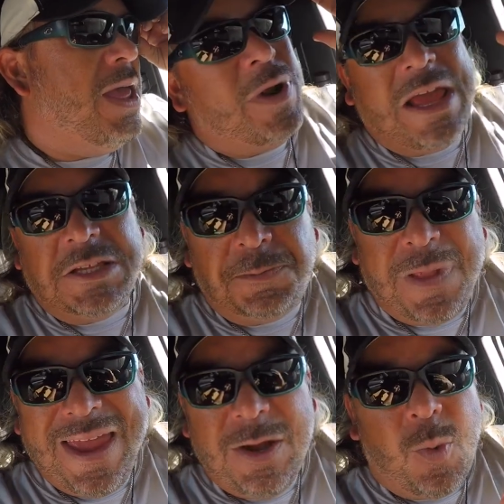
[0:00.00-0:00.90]
But I
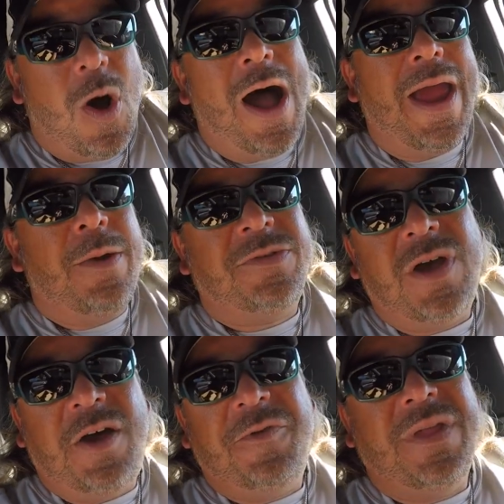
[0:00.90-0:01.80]
explained why I was
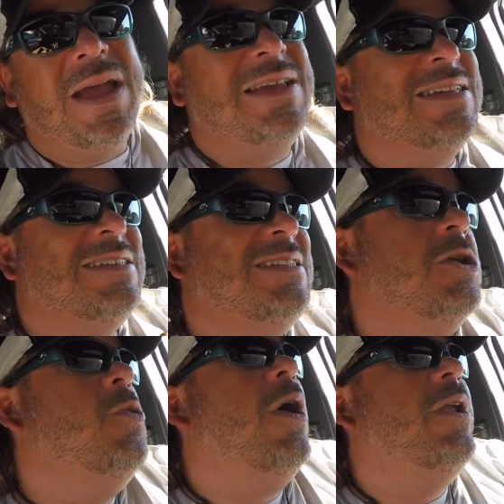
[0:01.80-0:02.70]
offering that because I
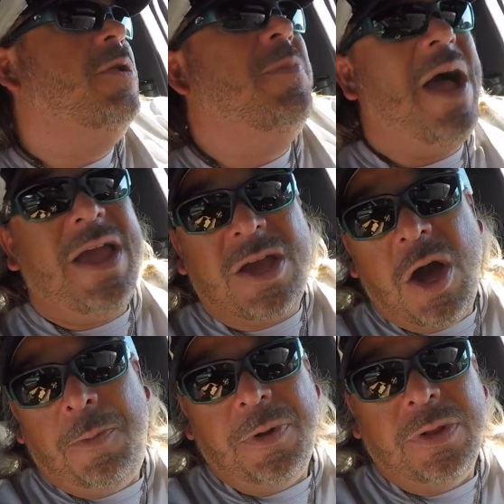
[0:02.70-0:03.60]
still wanted to buy a
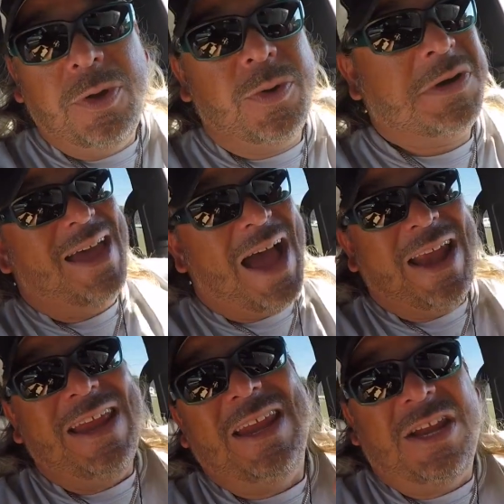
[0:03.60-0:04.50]
couple lures I
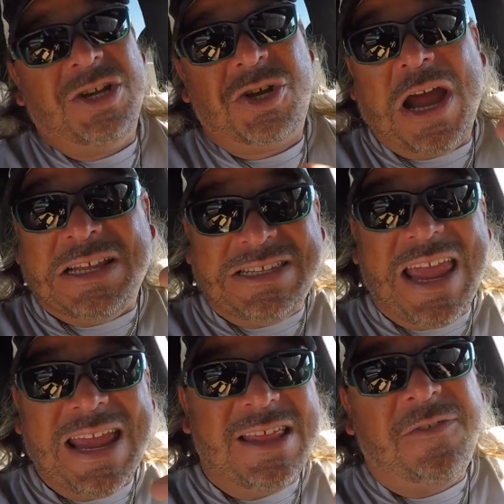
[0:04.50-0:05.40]
needed to try to
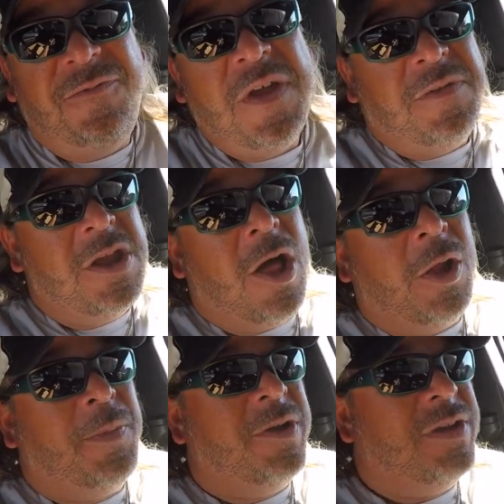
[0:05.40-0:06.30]
stay in this
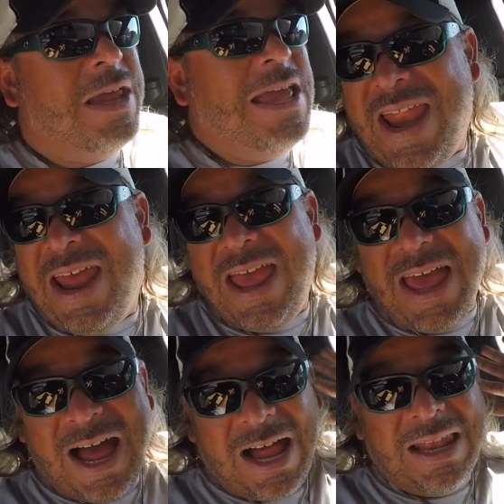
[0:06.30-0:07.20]
$50 budget
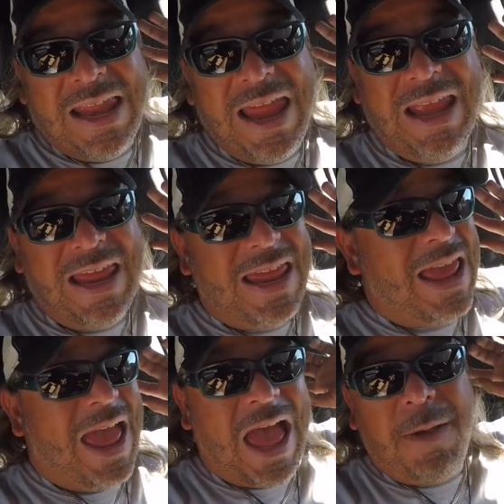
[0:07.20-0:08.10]
a lady
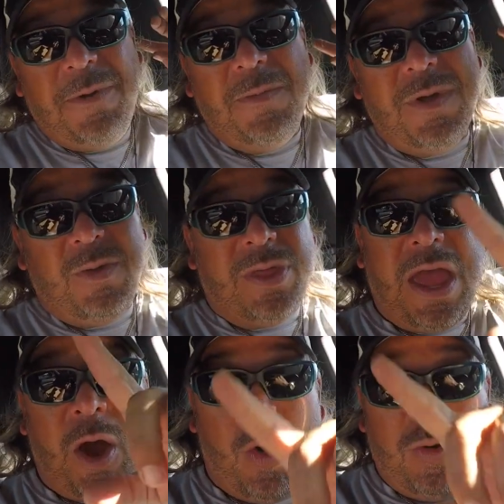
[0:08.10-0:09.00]
happened to be
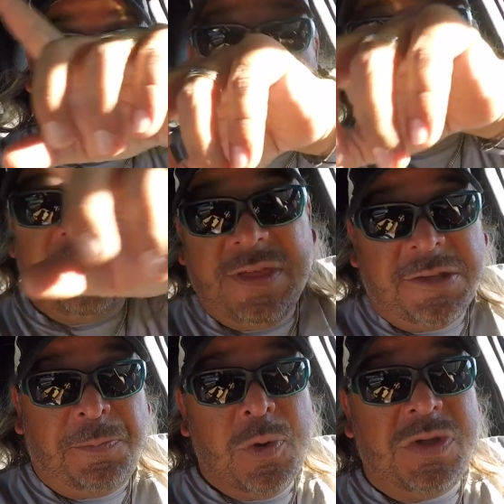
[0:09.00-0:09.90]
that owns one of
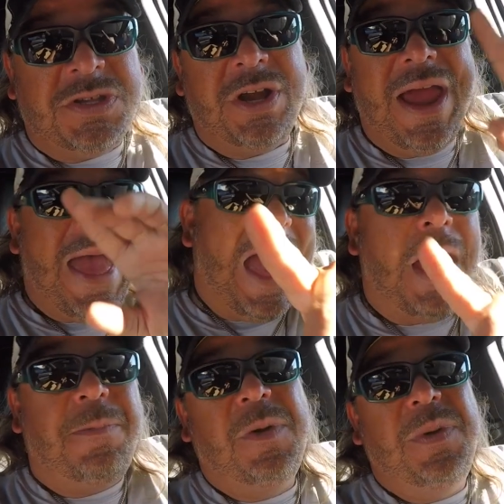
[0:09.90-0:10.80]
these booths here
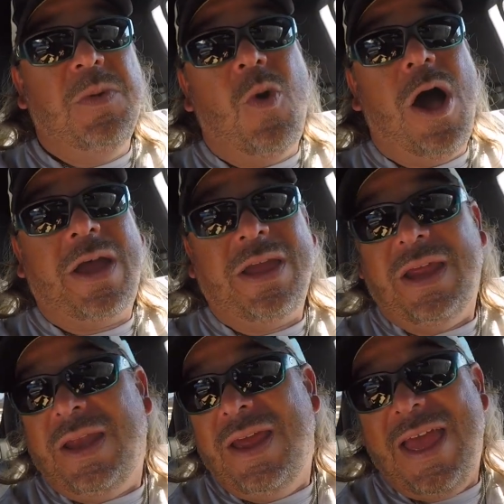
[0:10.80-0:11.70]
happened to be walking
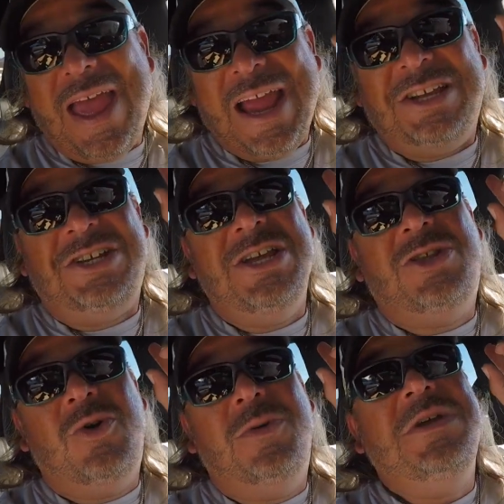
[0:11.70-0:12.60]
in and she
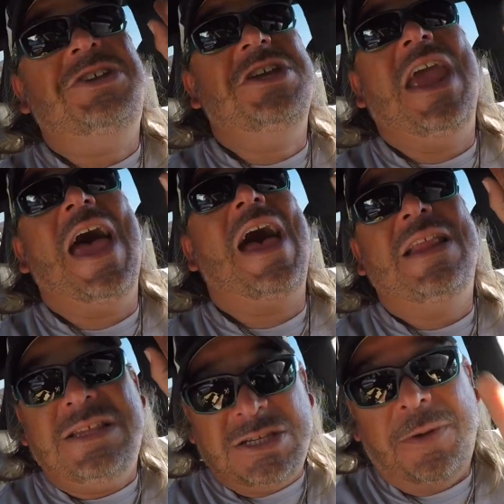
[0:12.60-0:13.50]
told me she
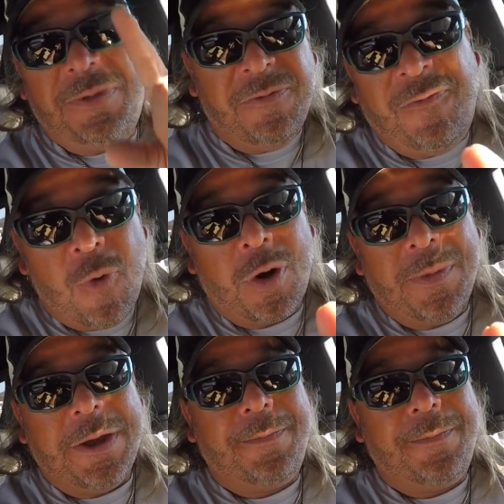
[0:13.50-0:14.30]
had something for me.